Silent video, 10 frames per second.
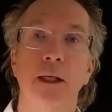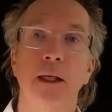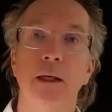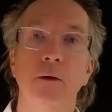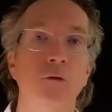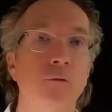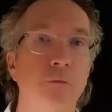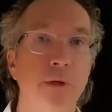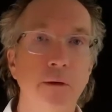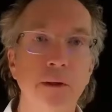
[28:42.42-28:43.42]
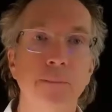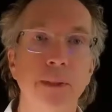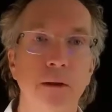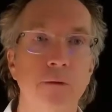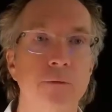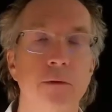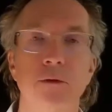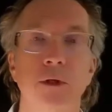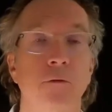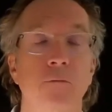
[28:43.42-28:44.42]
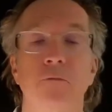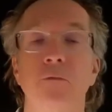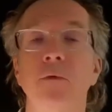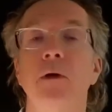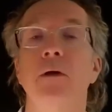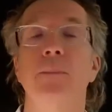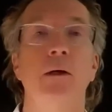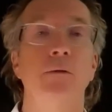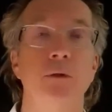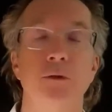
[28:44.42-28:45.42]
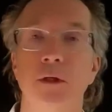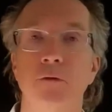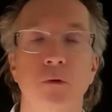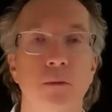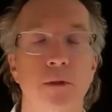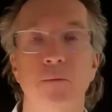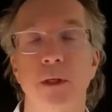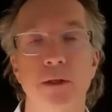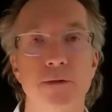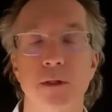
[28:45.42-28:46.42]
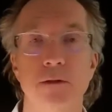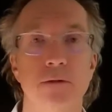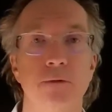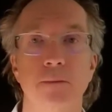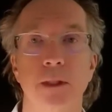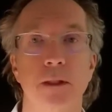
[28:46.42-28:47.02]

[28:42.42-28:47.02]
It's a very powerful transformative process for me.